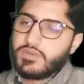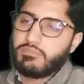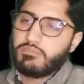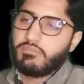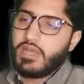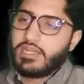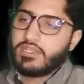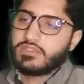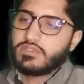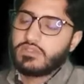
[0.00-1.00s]

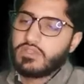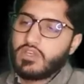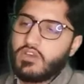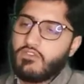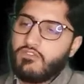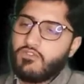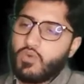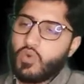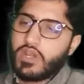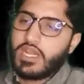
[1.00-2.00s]
minus
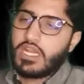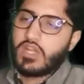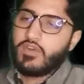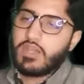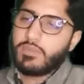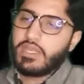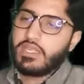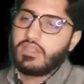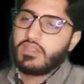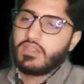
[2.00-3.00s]
400 divided
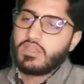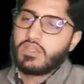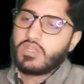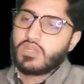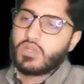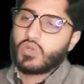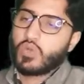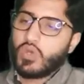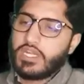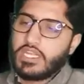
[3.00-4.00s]
by
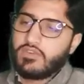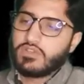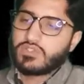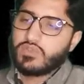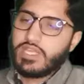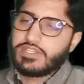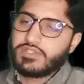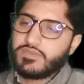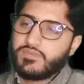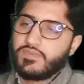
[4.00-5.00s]
20 equals to h.